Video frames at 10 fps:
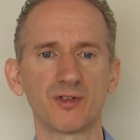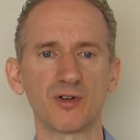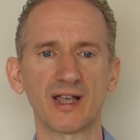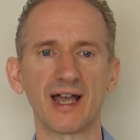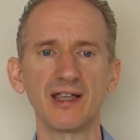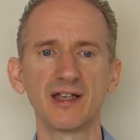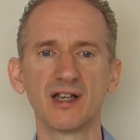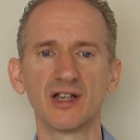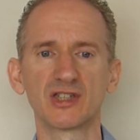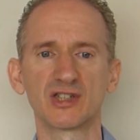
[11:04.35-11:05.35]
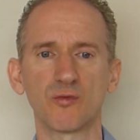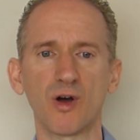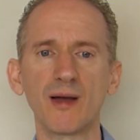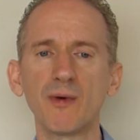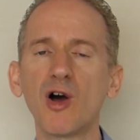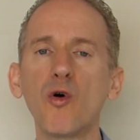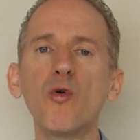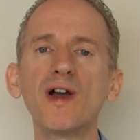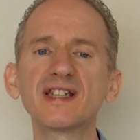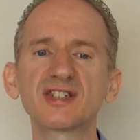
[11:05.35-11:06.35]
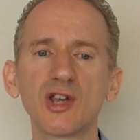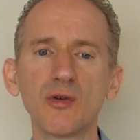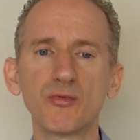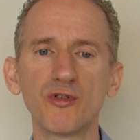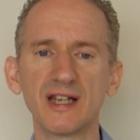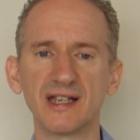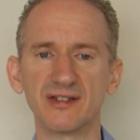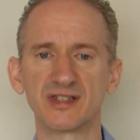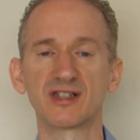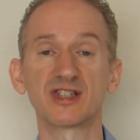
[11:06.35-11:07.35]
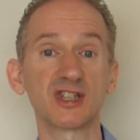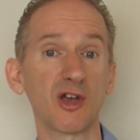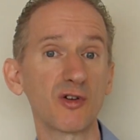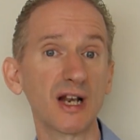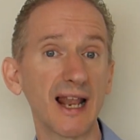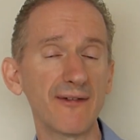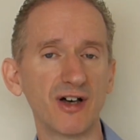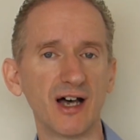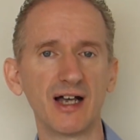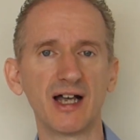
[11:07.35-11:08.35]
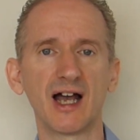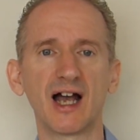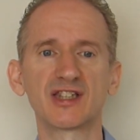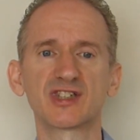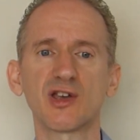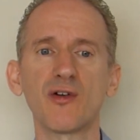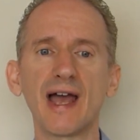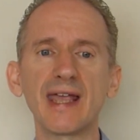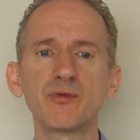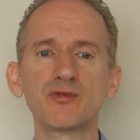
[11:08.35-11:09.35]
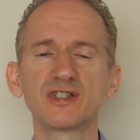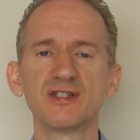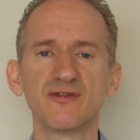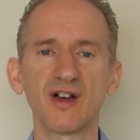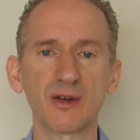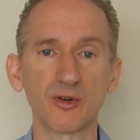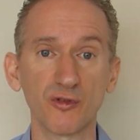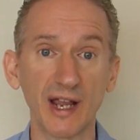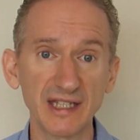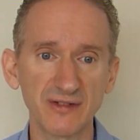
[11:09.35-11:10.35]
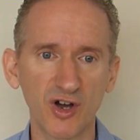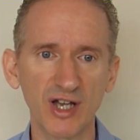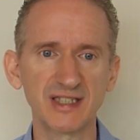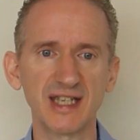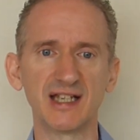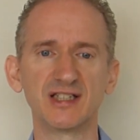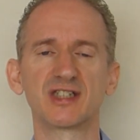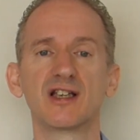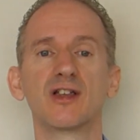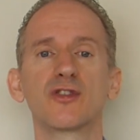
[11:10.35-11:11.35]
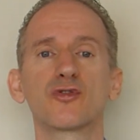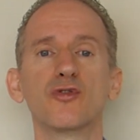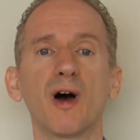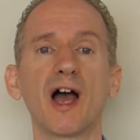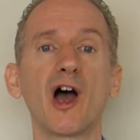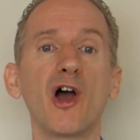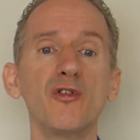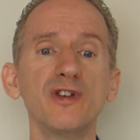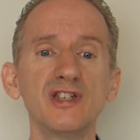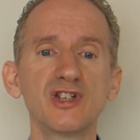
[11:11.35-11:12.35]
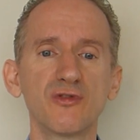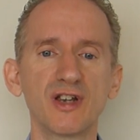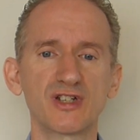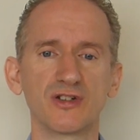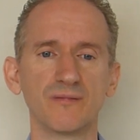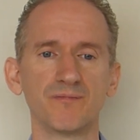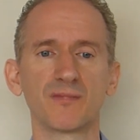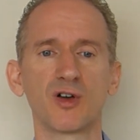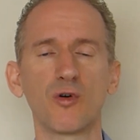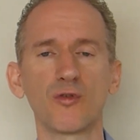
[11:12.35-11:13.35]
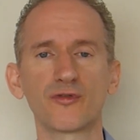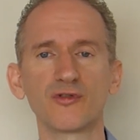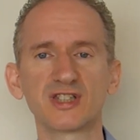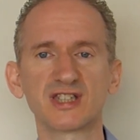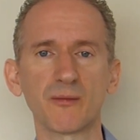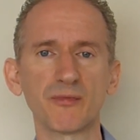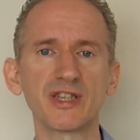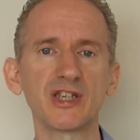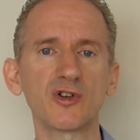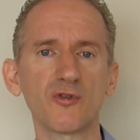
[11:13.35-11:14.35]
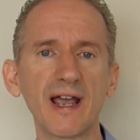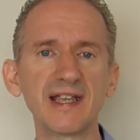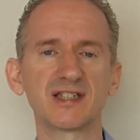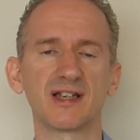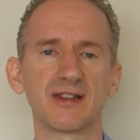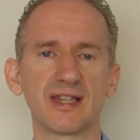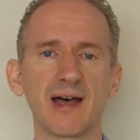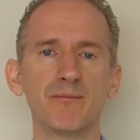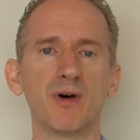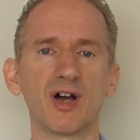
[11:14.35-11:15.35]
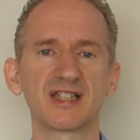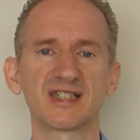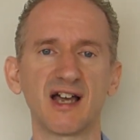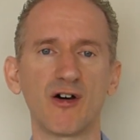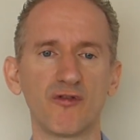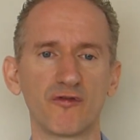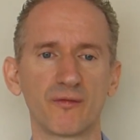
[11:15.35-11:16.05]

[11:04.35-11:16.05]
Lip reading: Okay, so why am I always so brilliant, so clever, and so able to develop creative ideas through my own intuition or through something greater than myself?